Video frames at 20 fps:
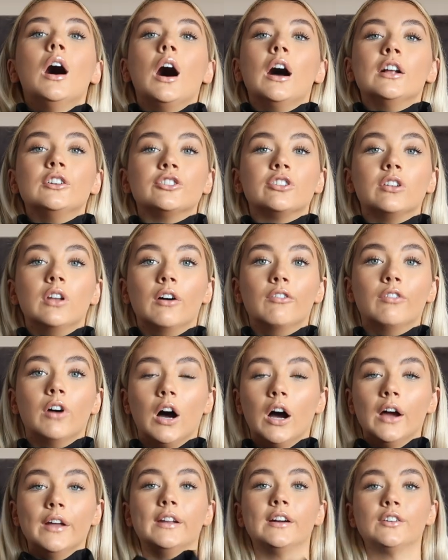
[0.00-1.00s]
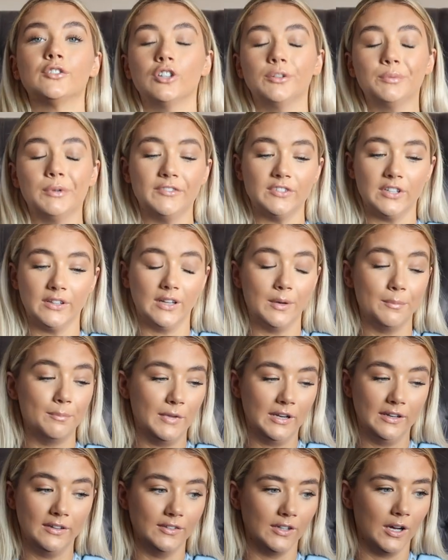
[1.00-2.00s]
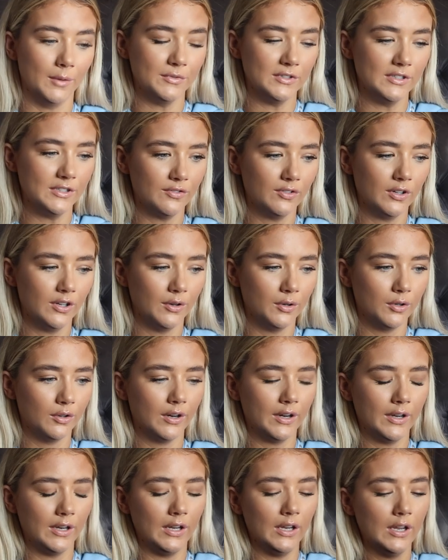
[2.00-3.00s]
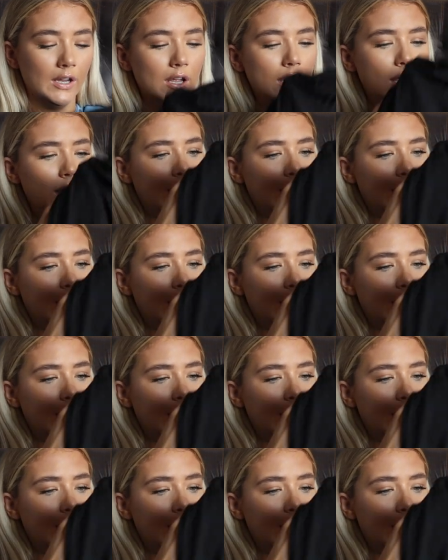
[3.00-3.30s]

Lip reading: I just love a high neck top. I've said that a million times in this video already.